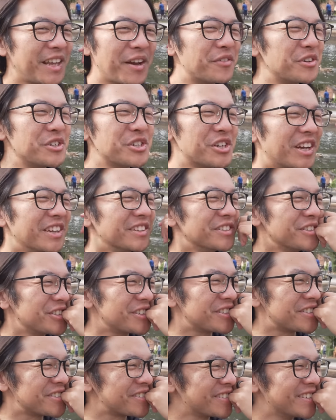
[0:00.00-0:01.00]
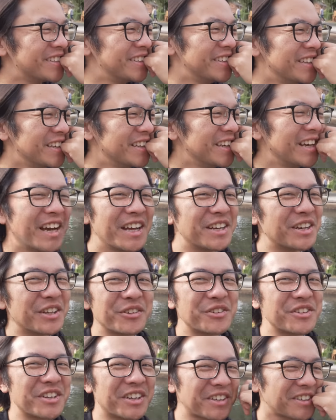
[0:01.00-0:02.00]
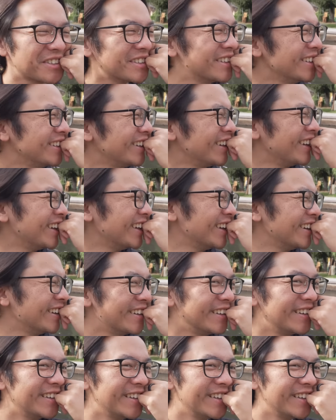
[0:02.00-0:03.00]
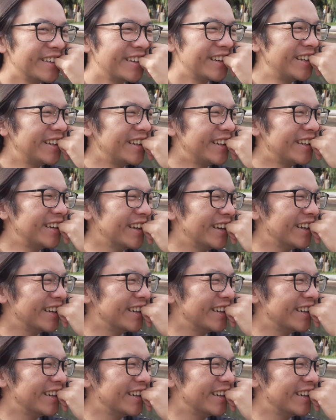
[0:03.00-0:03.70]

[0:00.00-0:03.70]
Every shot, just another duck. Josh, a duck, a duck.